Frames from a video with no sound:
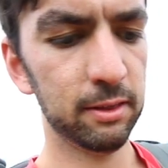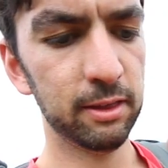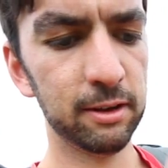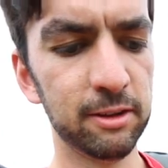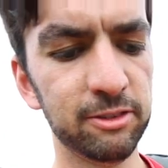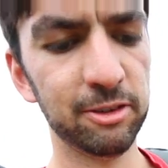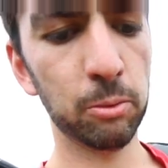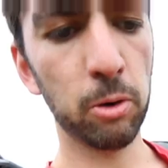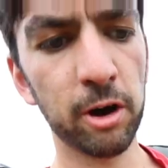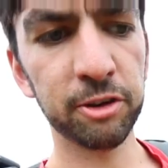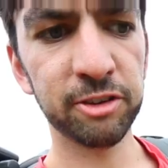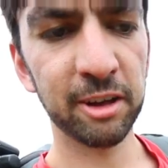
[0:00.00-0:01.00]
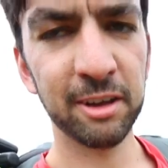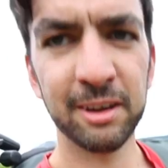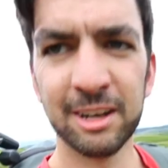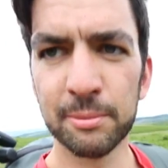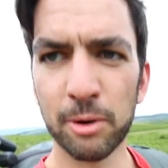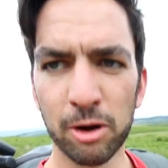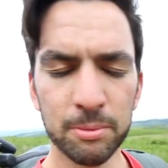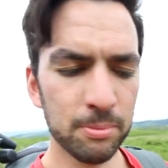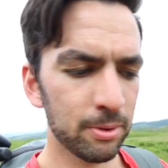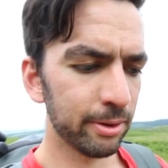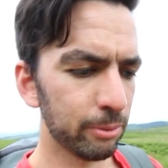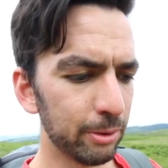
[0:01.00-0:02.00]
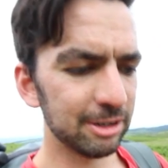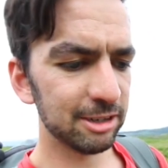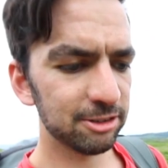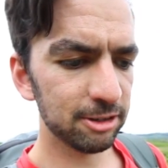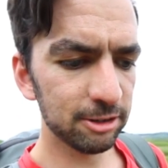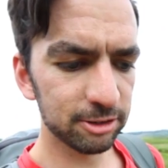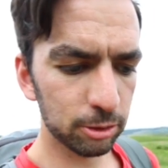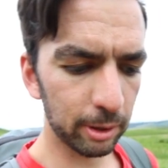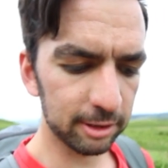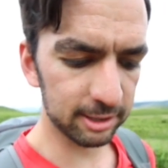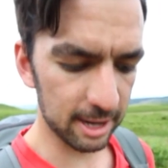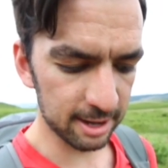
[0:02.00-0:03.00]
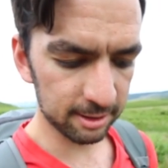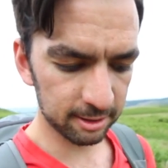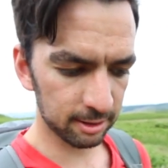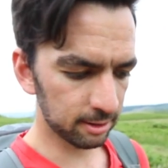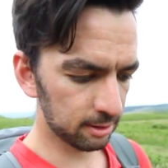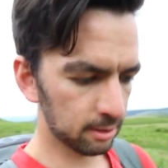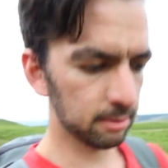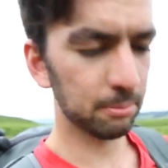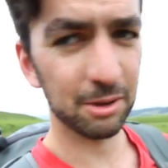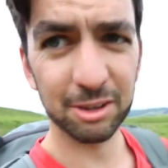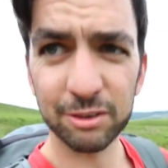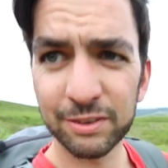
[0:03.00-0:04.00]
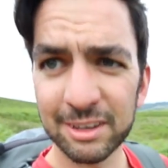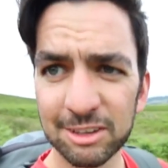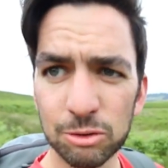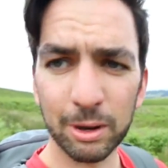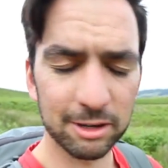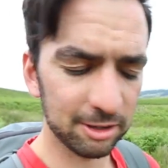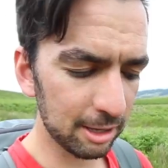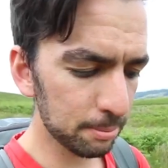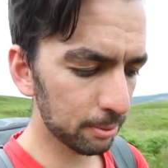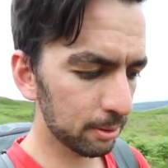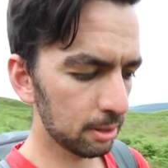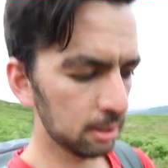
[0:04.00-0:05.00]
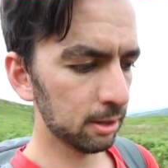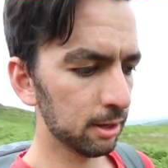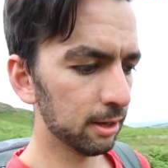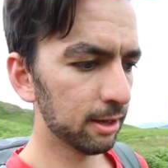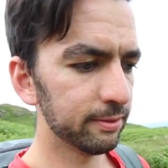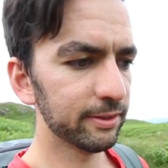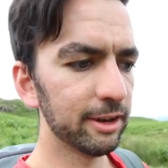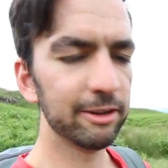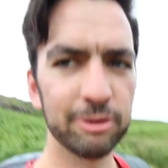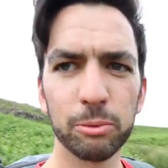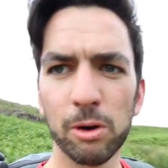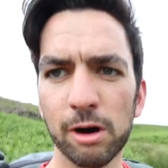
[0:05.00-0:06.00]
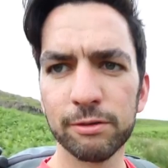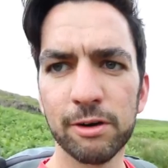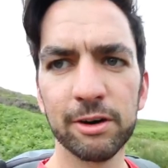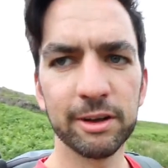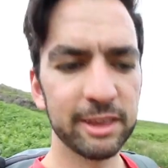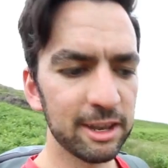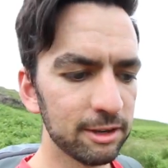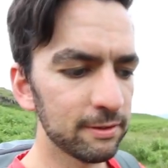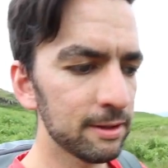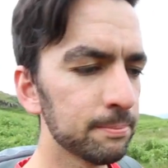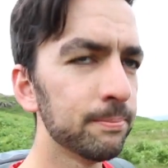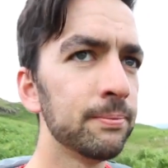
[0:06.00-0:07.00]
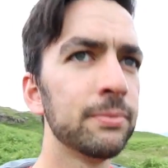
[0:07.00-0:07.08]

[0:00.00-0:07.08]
Then there's the water in the bottom, which is usually quite dark because I think it's quite deep. Then there's a waterfall at the end of it.